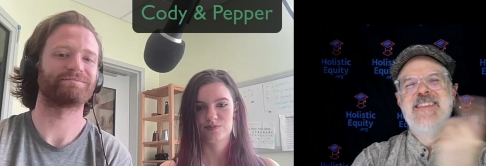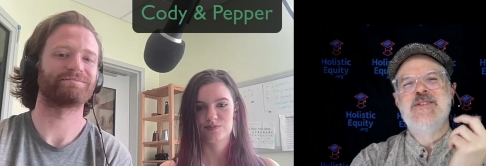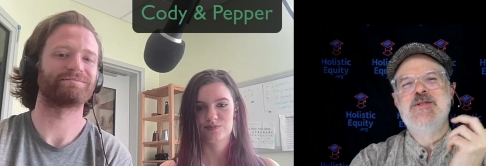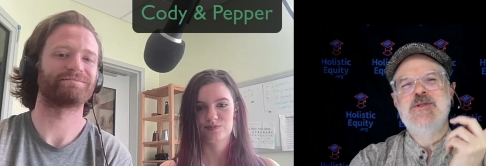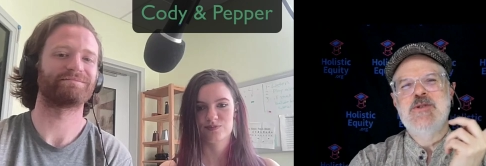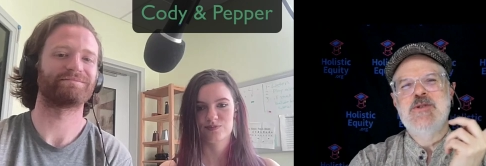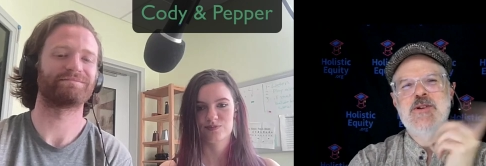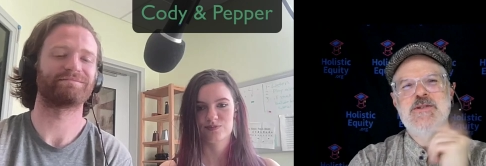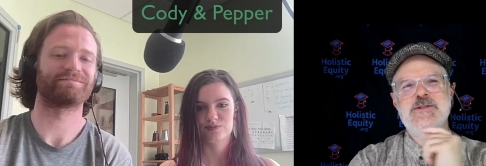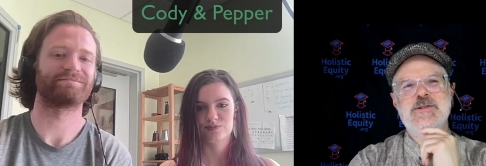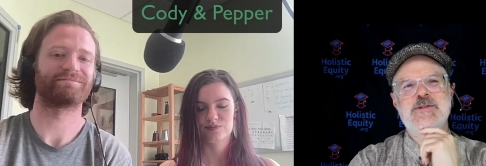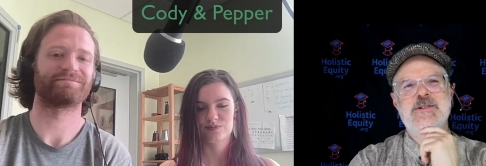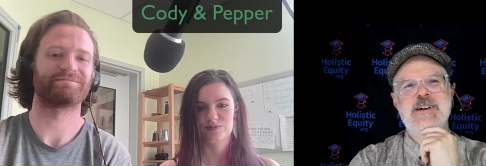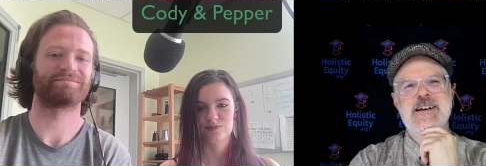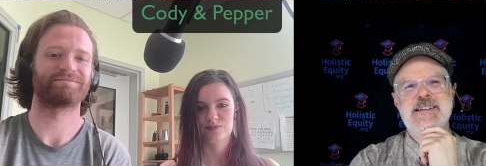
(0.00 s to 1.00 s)
Speaker 1: the tutorial
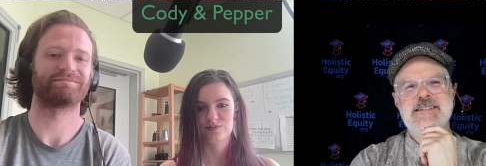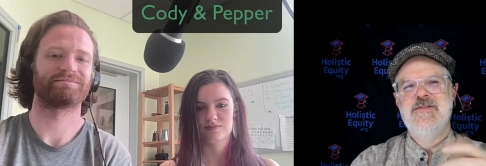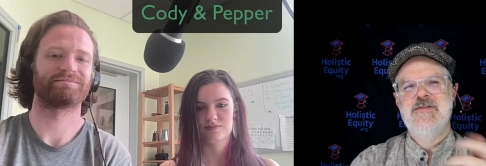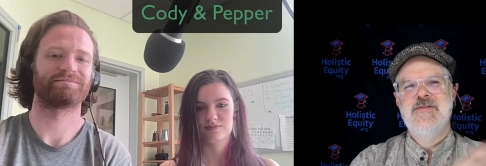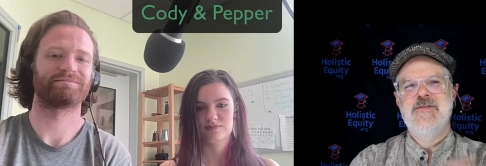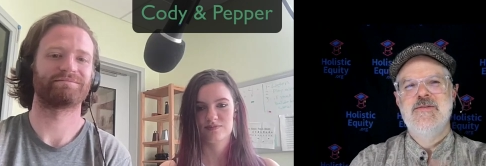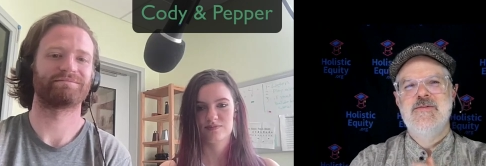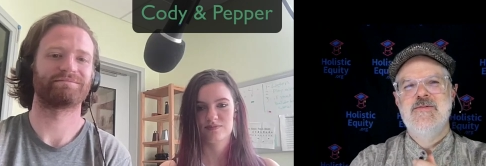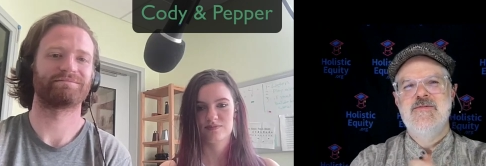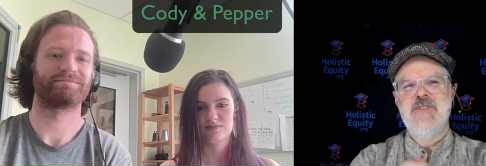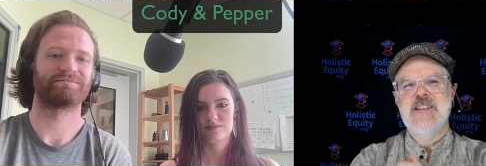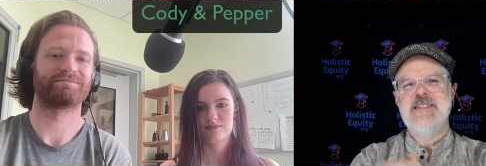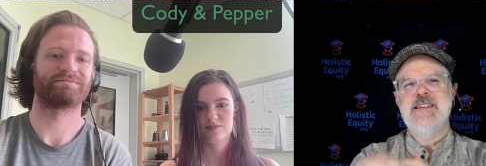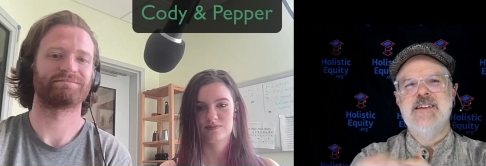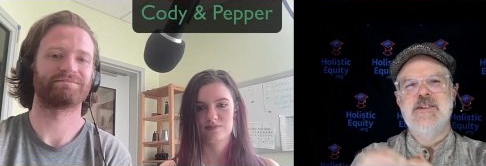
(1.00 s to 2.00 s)
school has
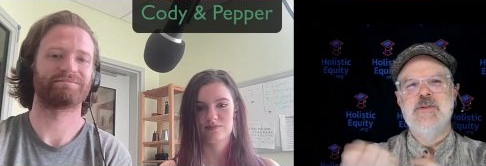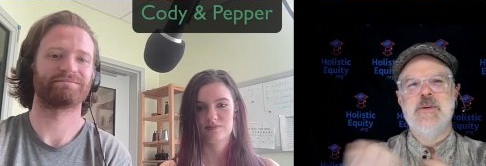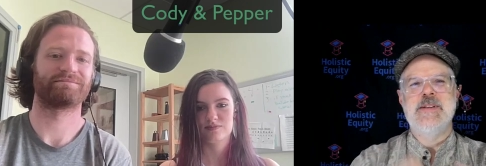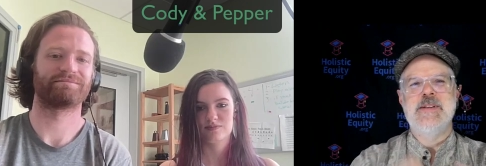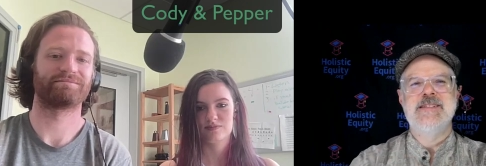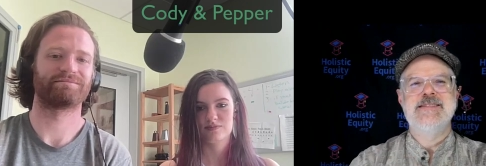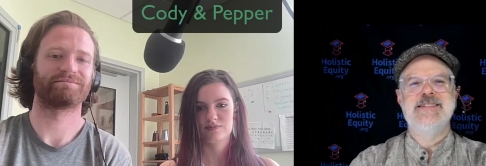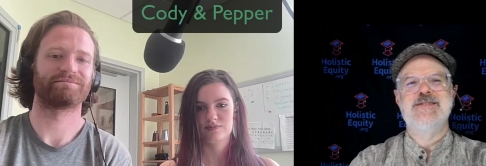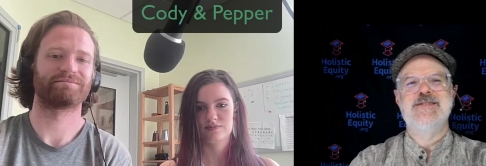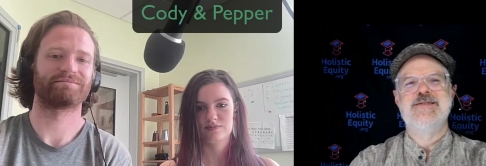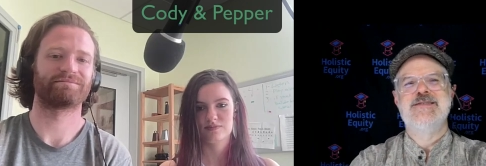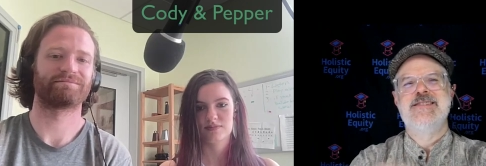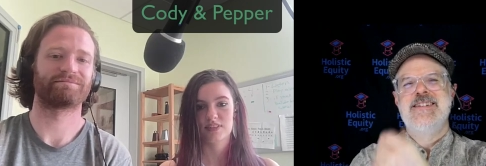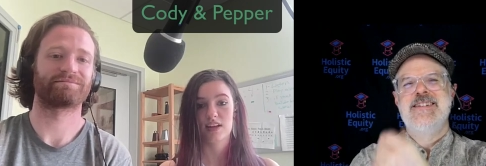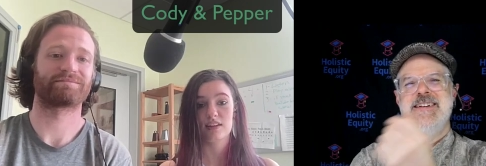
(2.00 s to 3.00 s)
fencing equipment. So
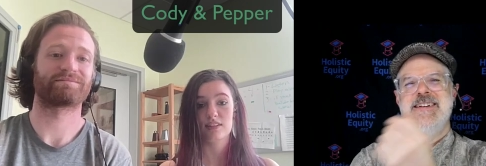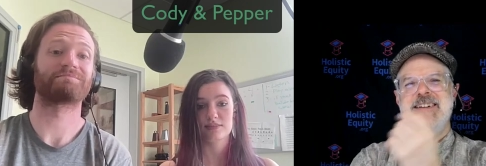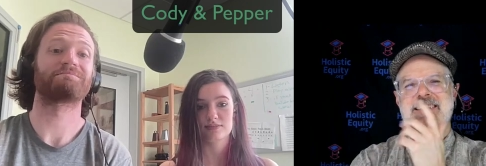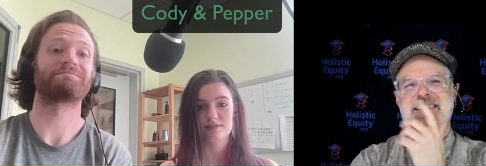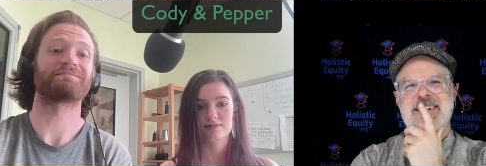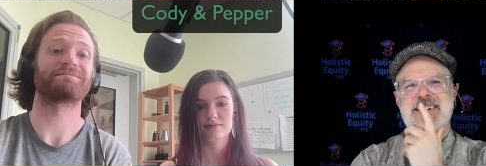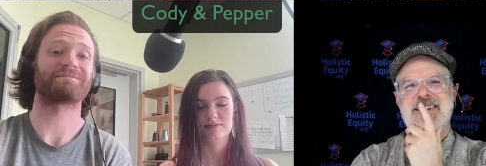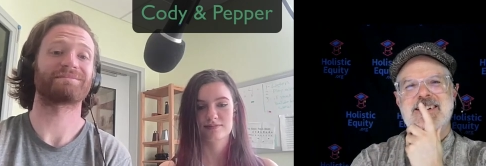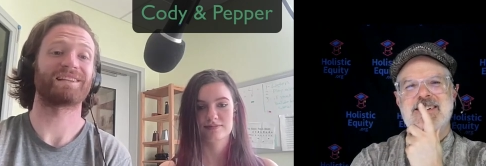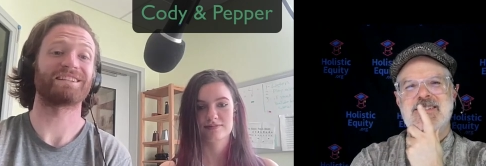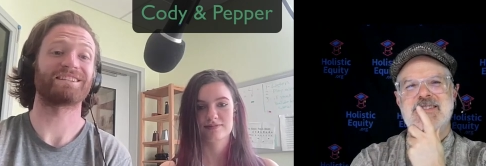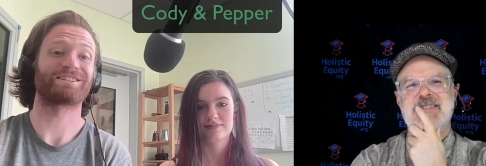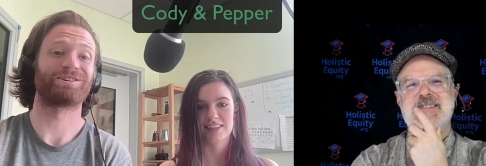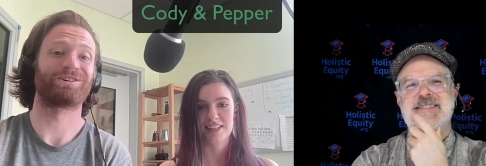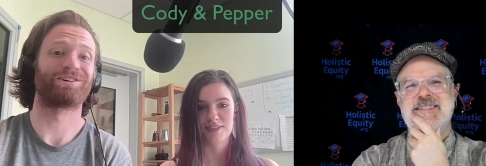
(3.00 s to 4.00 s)
oh, yeah.
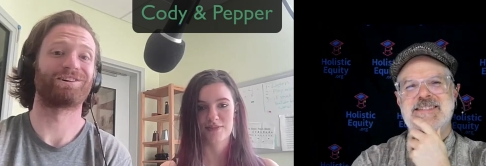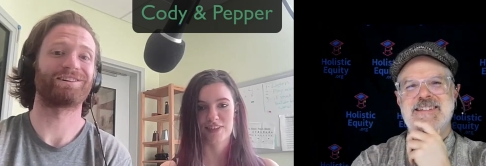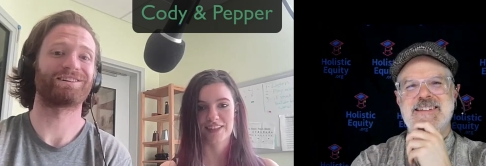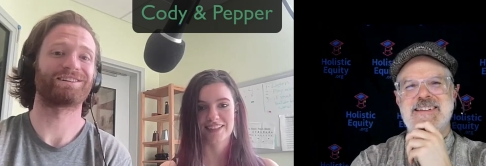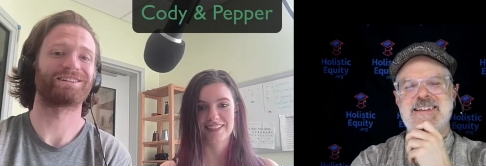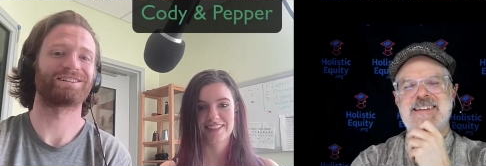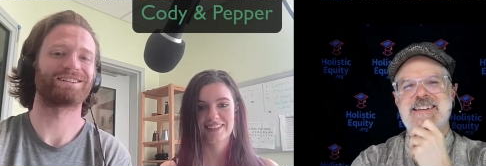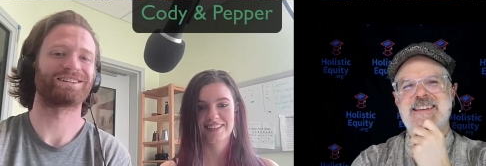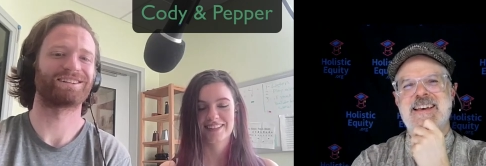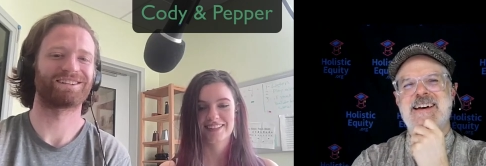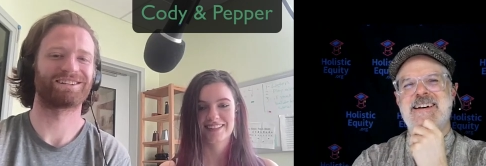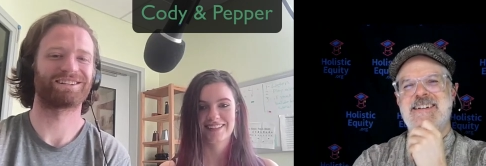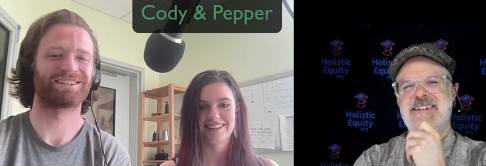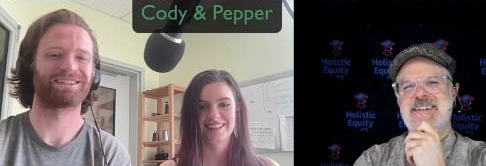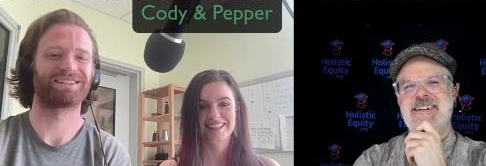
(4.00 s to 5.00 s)
that's cool. That's
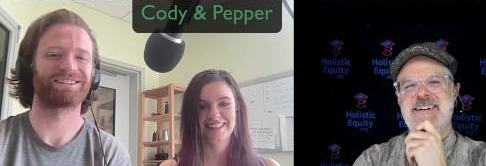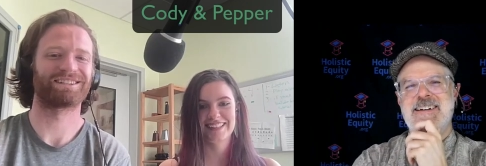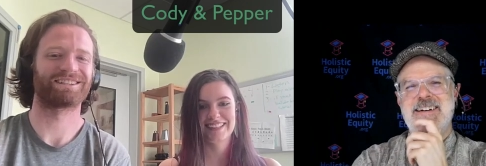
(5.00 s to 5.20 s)
yeah. yeah.